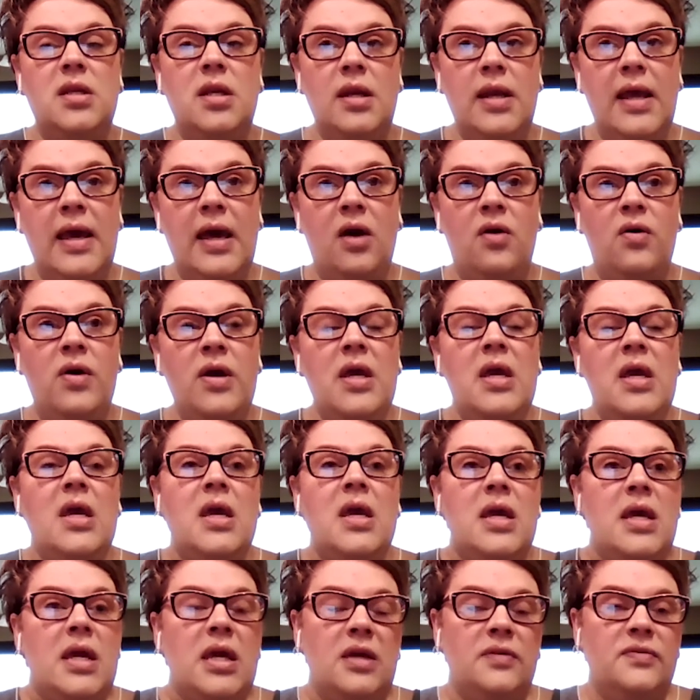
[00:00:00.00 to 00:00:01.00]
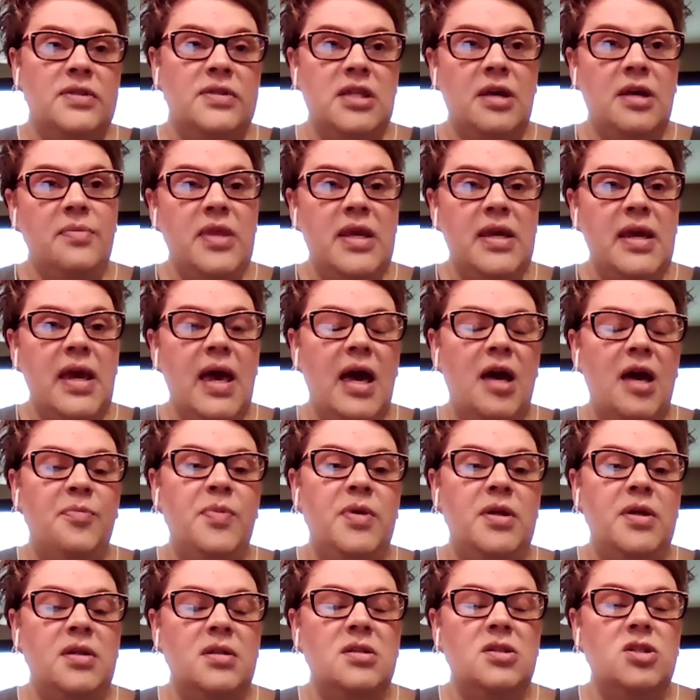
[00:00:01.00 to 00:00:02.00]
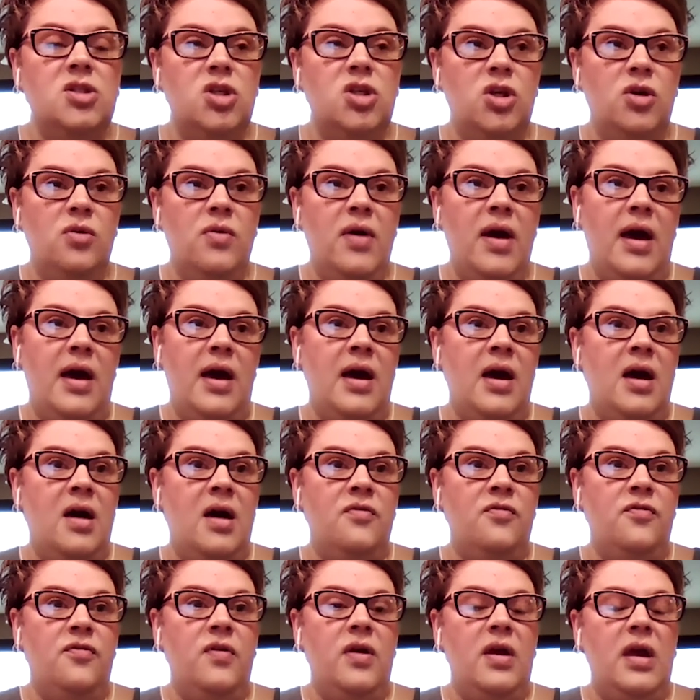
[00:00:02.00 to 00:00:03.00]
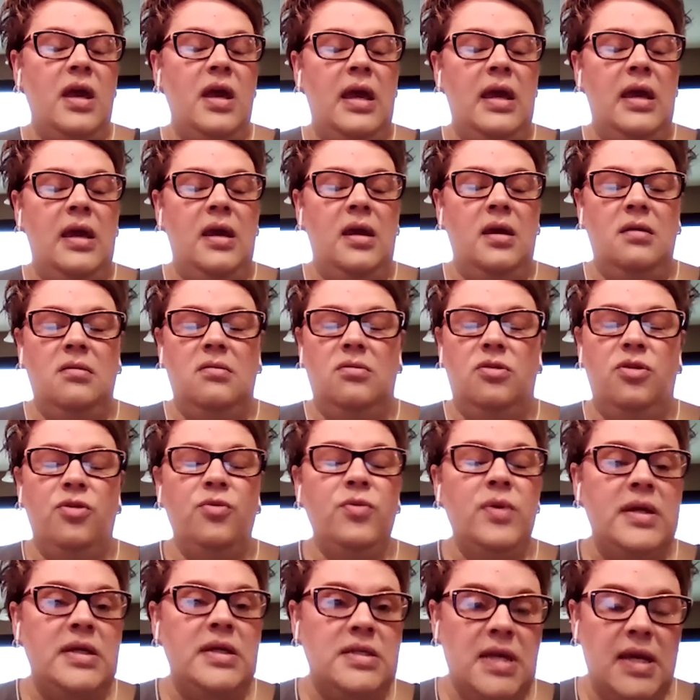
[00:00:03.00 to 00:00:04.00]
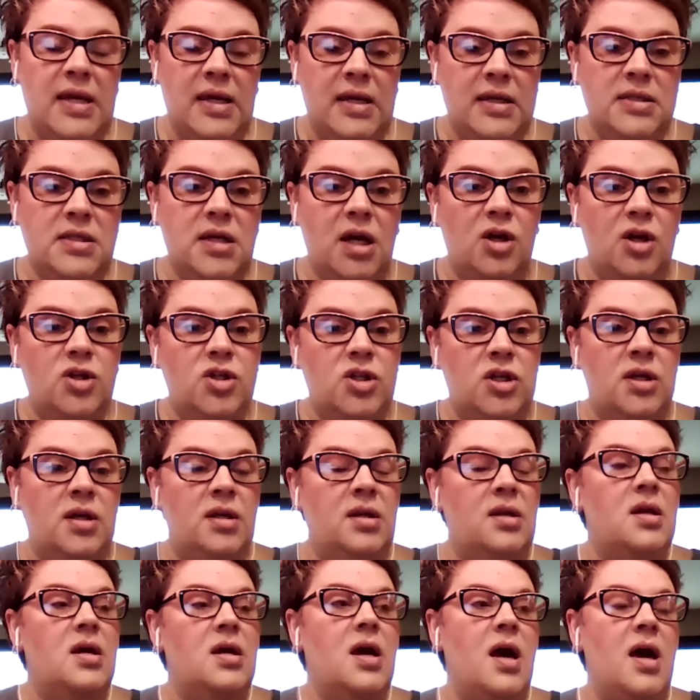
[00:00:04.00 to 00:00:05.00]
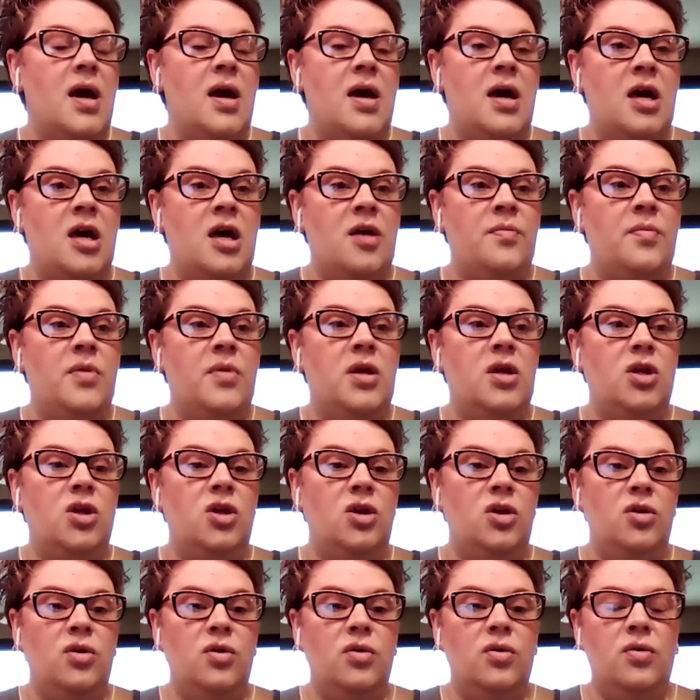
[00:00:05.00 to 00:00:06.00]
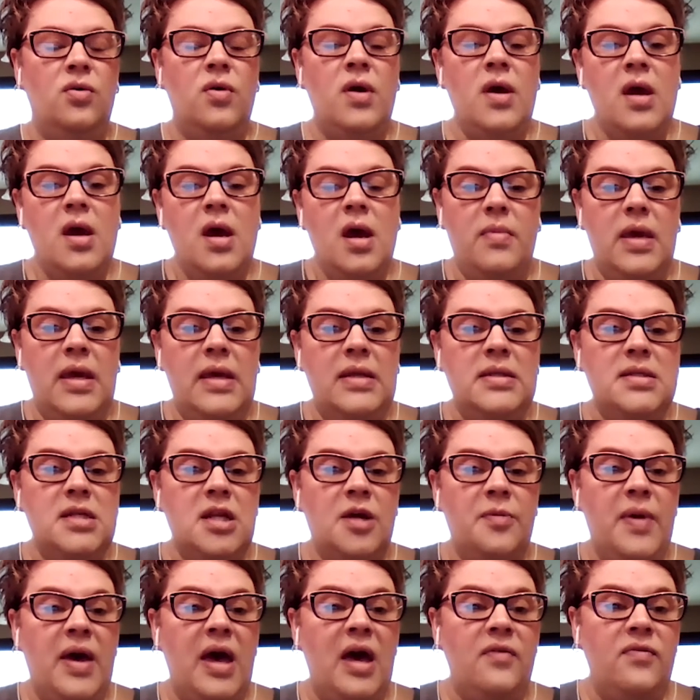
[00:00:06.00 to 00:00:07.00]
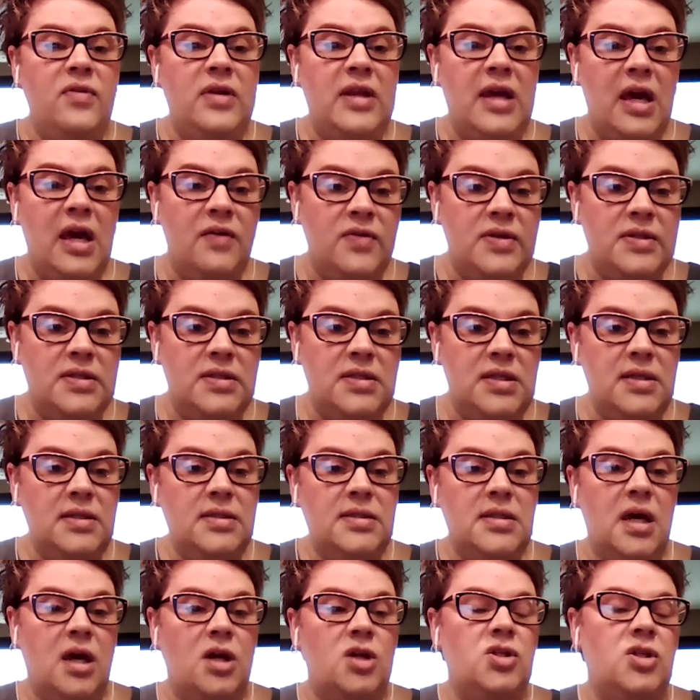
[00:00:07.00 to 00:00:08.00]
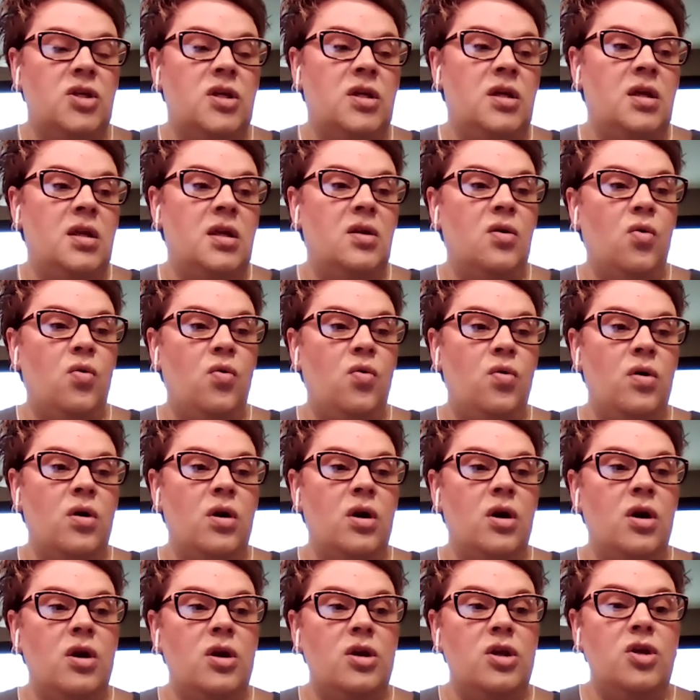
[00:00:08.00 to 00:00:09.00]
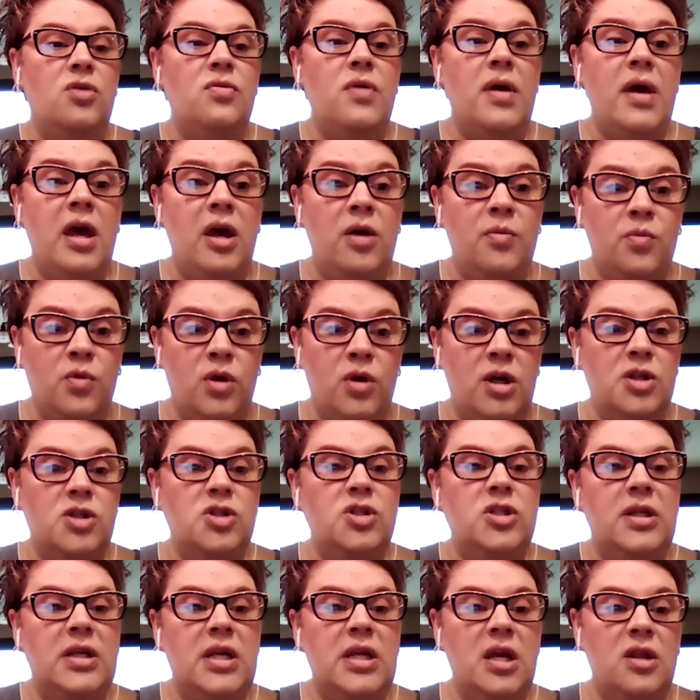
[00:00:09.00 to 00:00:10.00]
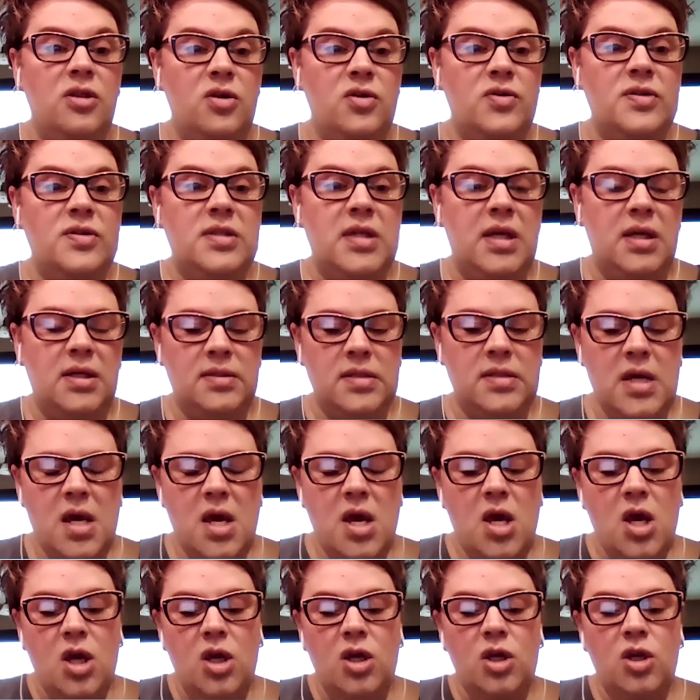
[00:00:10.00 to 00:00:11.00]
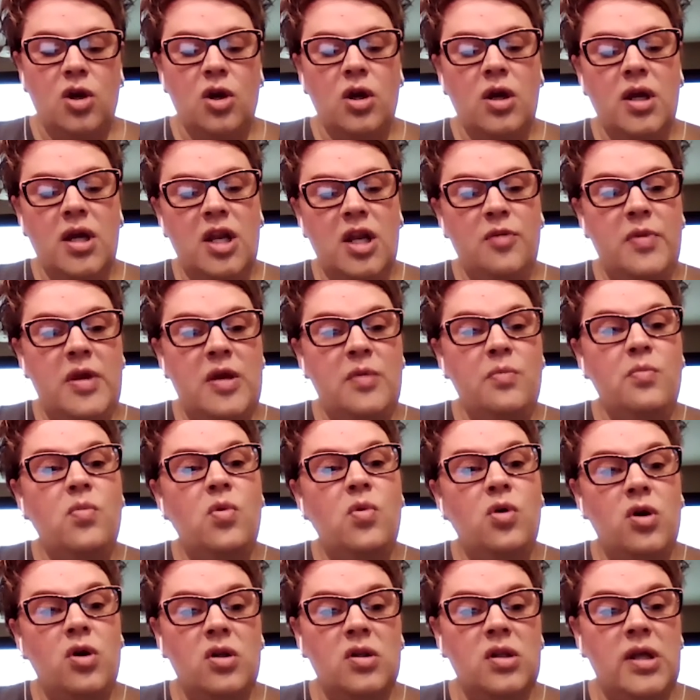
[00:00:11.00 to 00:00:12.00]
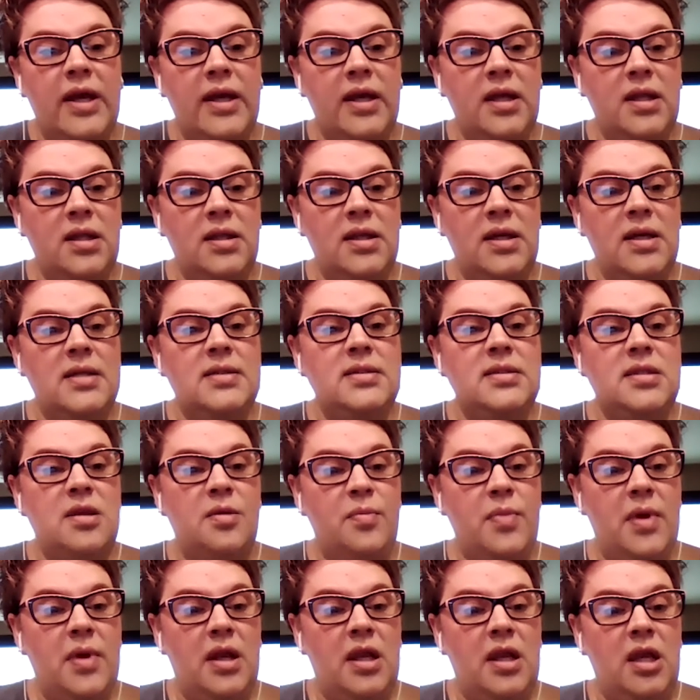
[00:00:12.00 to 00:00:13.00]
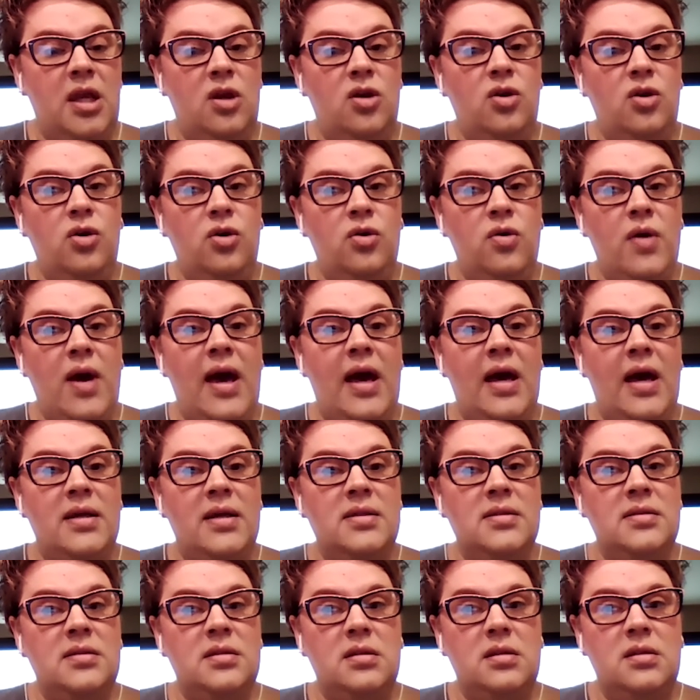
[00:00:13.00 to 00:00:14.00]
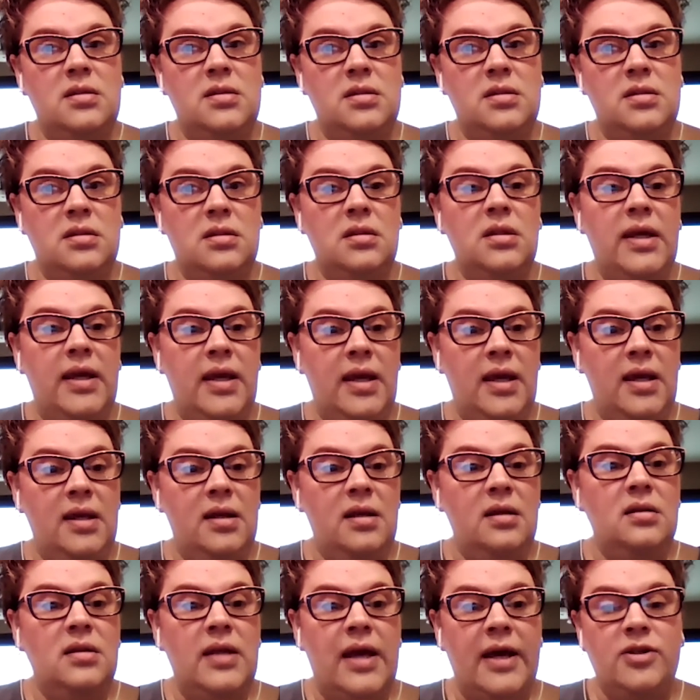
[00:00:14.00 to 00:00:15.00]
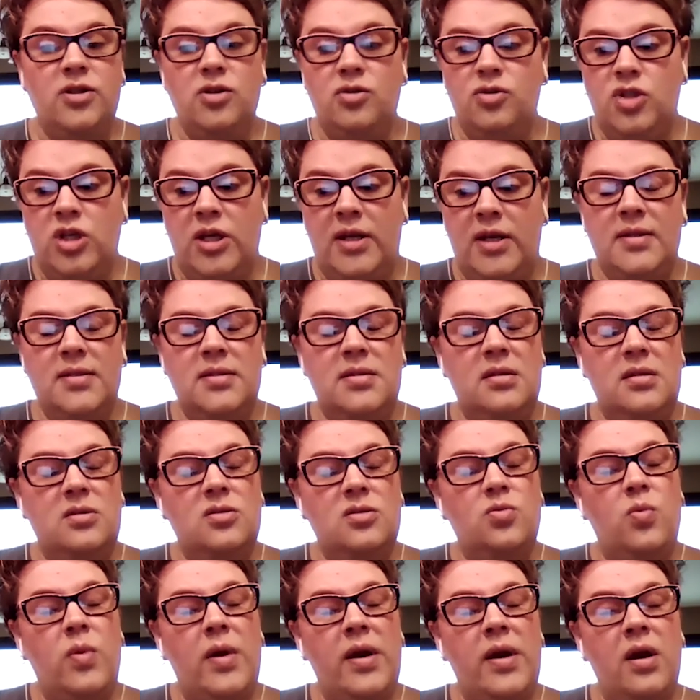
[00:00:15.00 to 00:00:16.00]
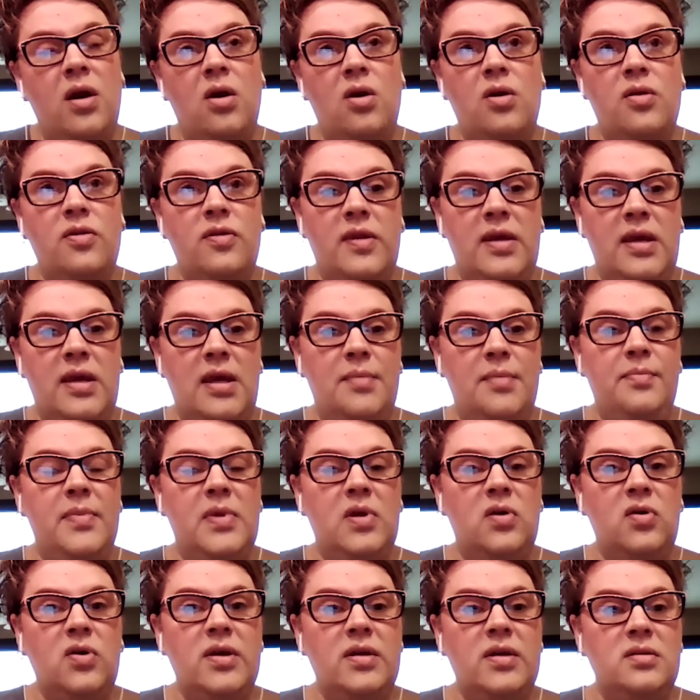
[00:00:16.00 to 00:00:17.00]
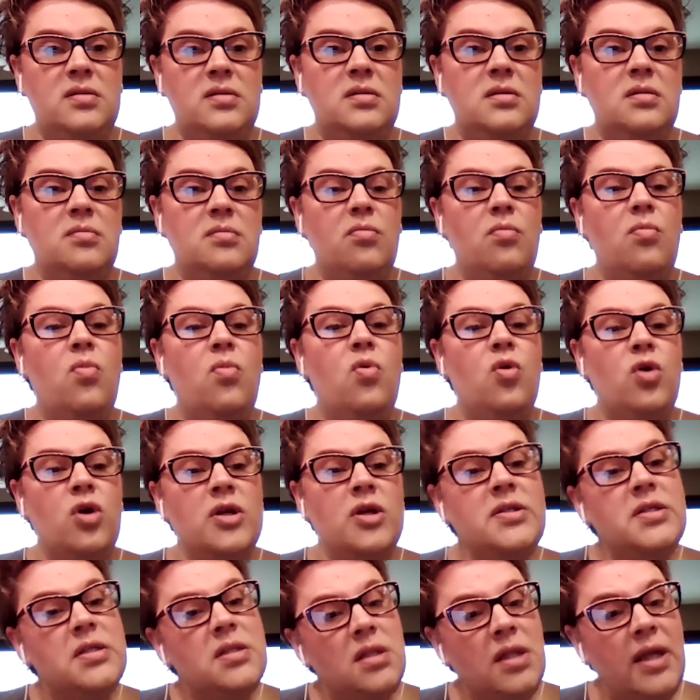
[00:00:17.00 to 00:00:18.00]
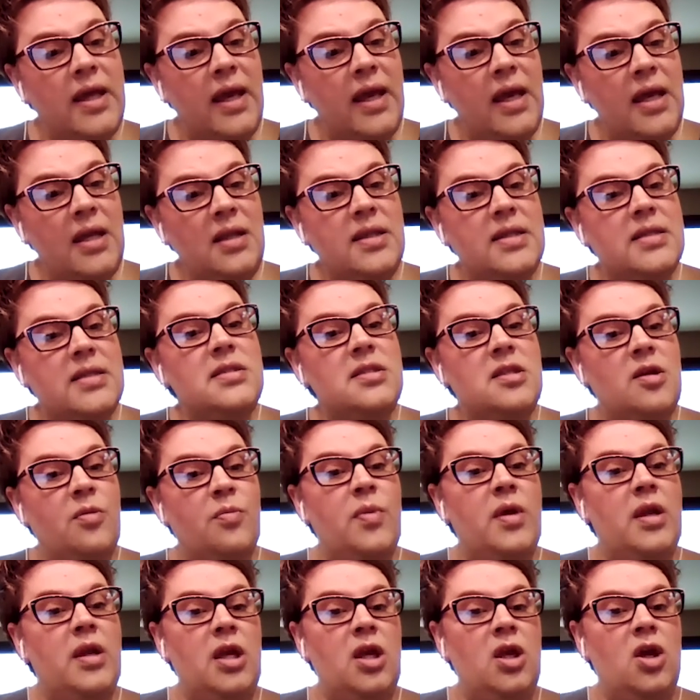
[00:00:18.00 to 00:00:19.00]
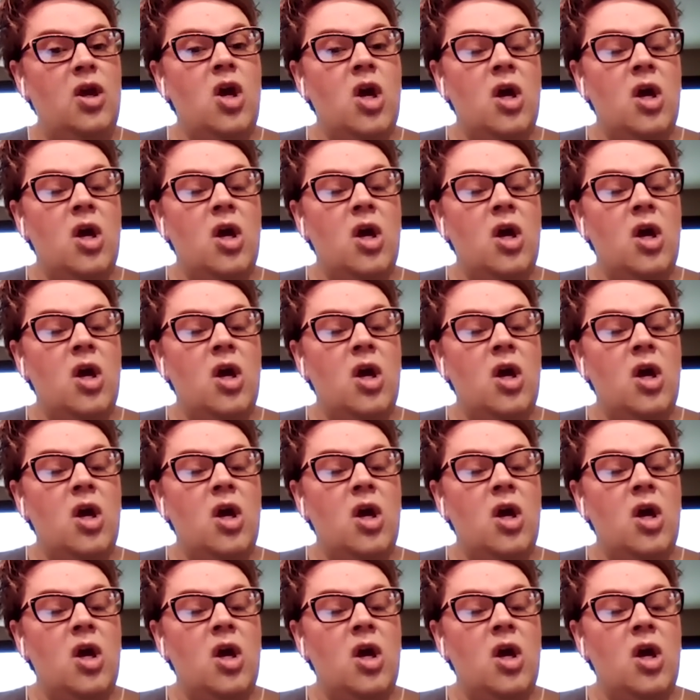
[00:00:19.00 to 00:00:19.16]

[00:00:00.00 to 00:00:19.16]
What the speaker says: Now, if something happens, you have a 3-day induction, you ended up having to have a C-section, or you hemorrhaged, any of those things, you're going to be more likely somebody who has delayed lactogenesis, where the milk is more delayed than somebody